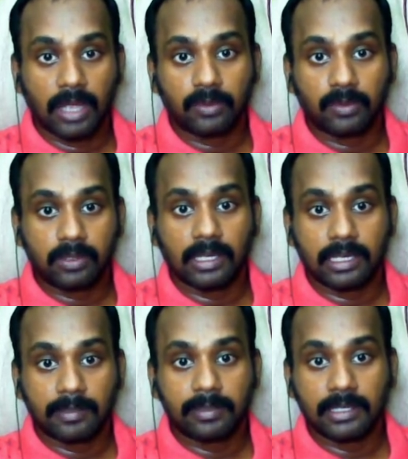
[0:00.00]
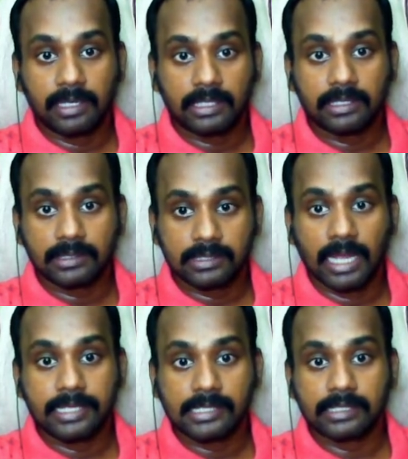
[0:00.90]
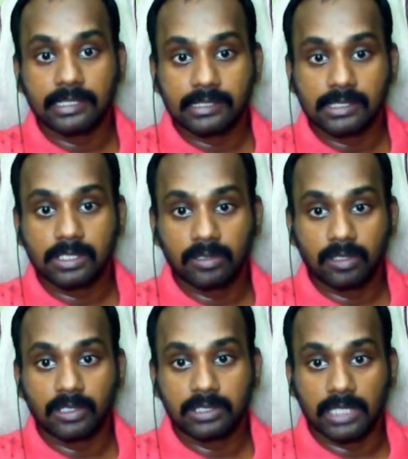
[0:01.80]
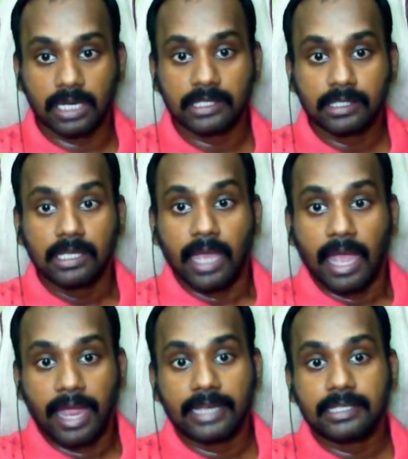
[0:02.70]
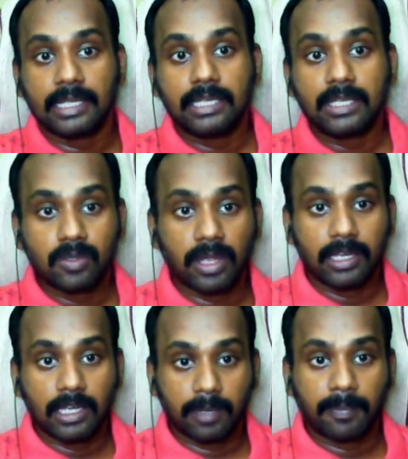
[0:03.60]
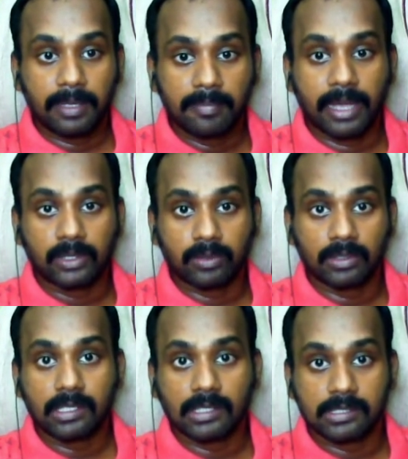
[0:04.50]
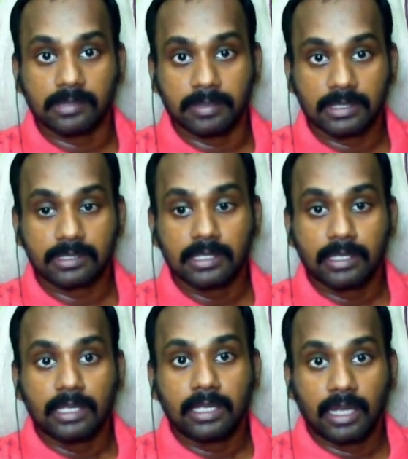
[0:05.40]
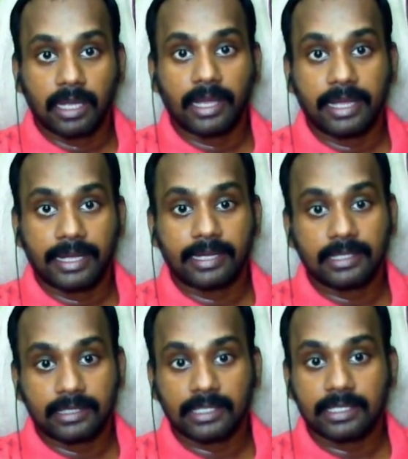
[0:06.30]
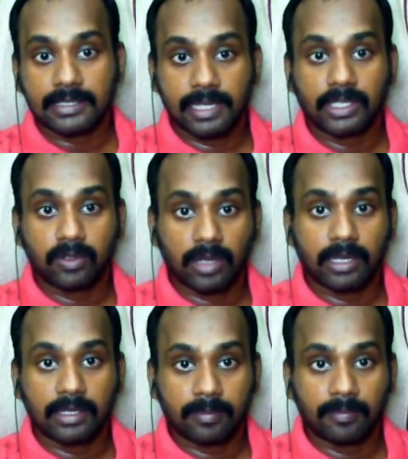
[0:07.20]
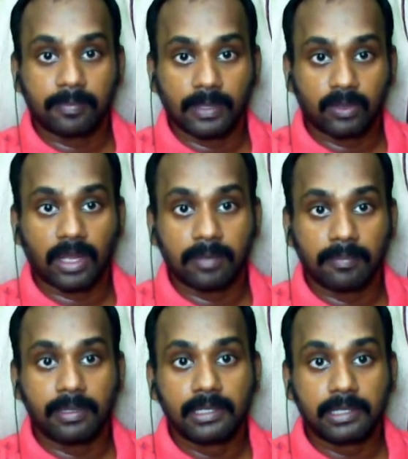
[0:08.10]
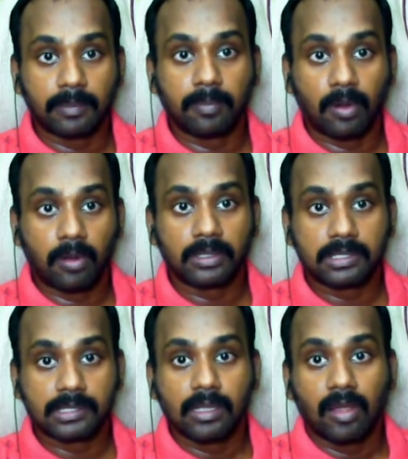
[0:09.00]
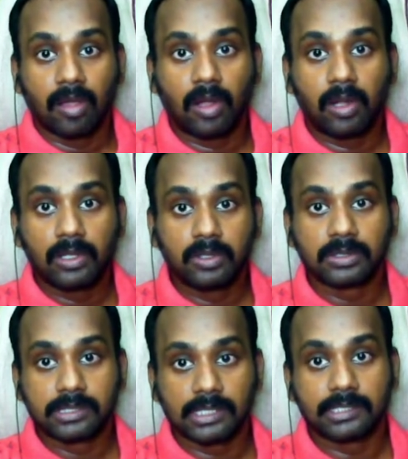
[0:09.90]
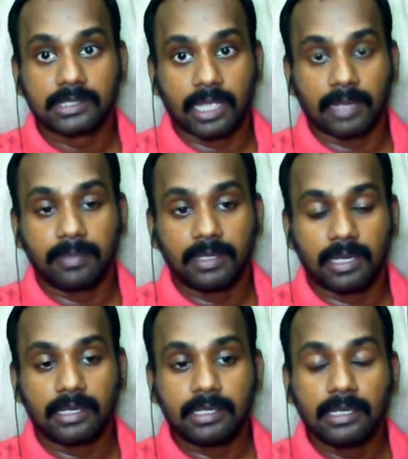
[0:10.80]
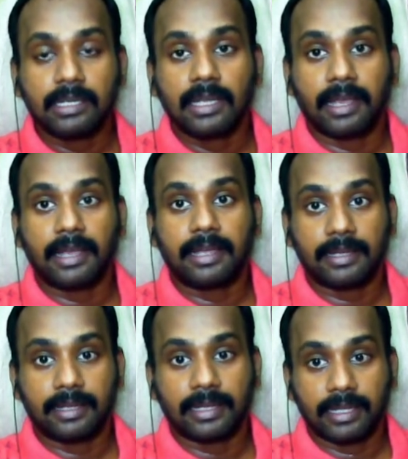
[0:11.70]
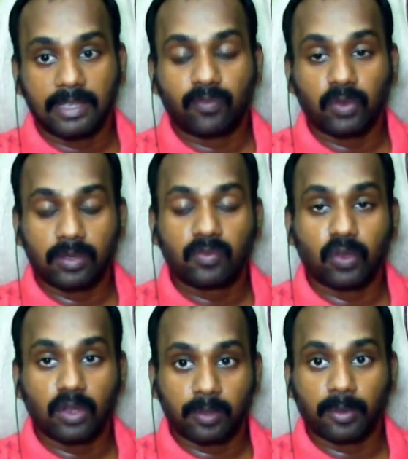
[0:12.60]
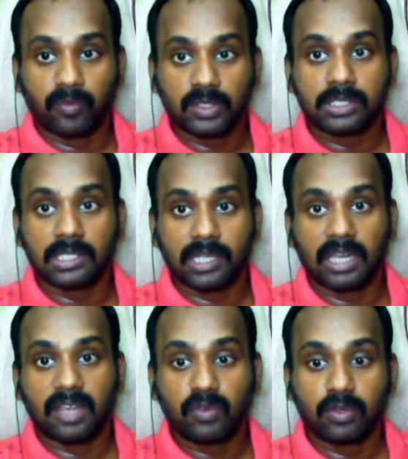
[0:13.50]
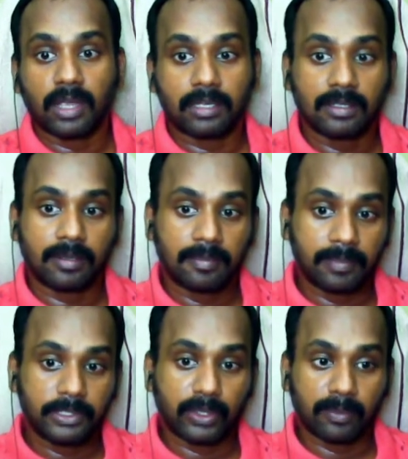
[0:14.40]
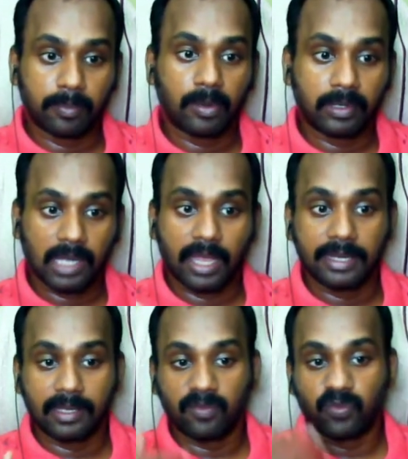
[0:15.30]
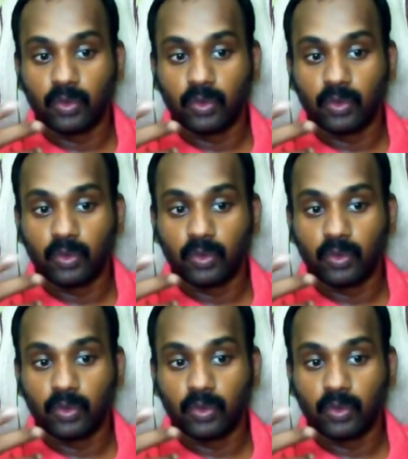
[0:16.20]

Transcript: have to enable like chat settings, turn on chat, and then can reply back to the customers. The thing is like you can build bots. All those things can be done. If you are proficient enough, you can build a bot, or